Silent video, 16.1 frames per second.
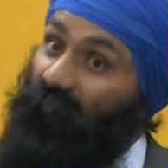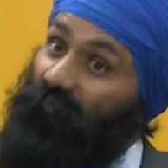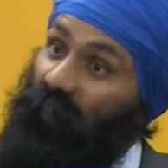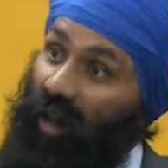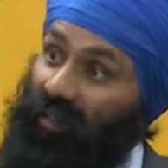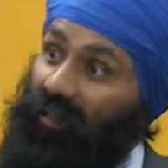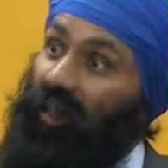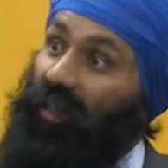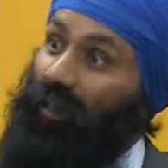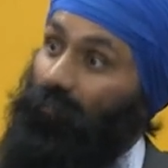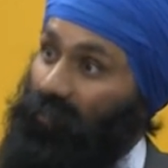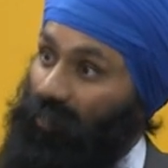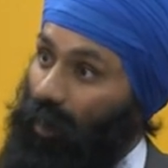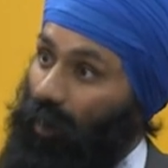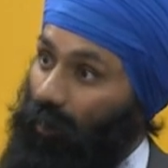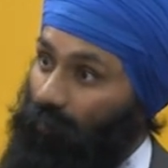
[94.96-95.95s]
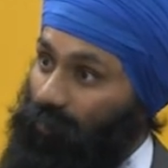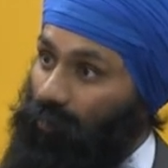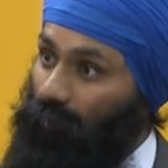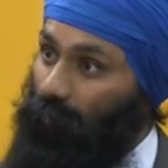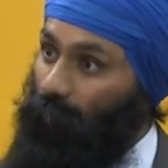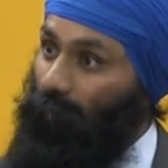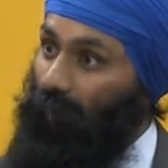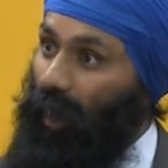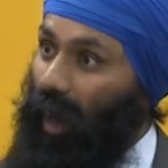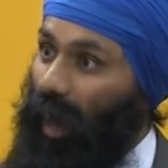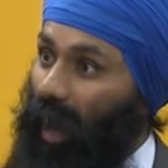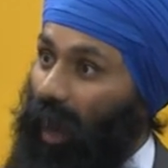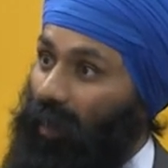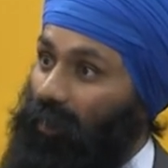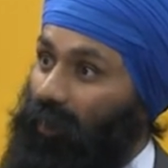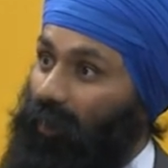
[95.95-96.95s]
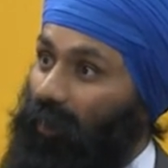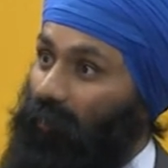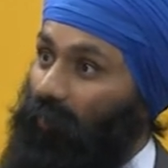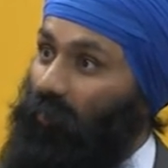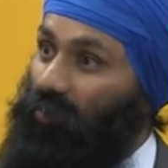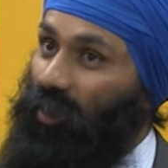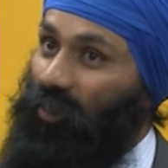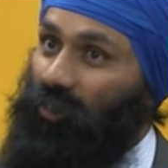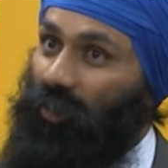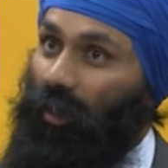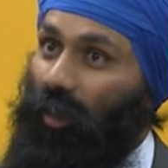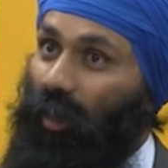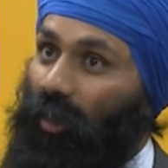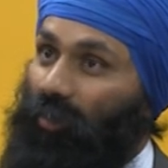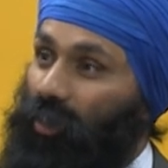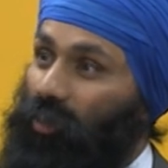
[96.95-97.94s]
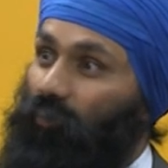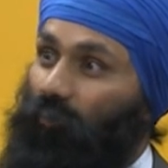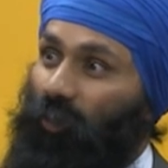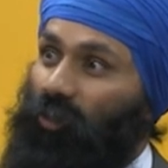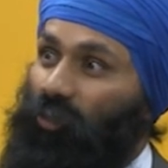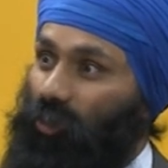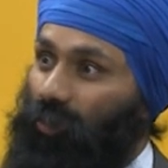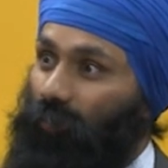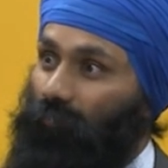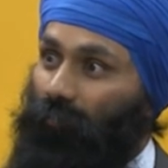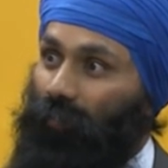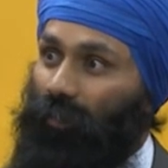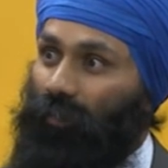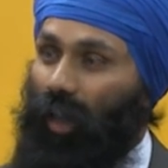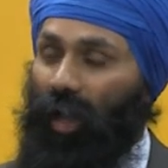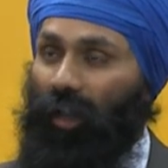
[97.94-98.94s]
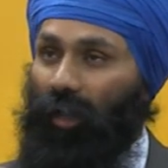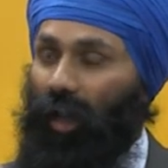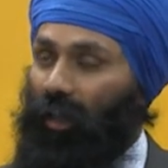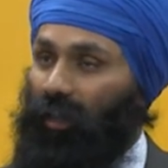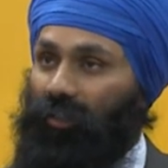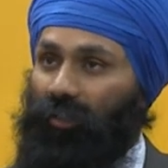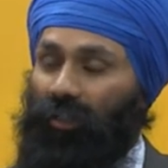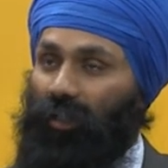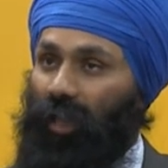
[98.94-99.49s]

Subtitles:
fighting themselves, and there was such friction that I could see,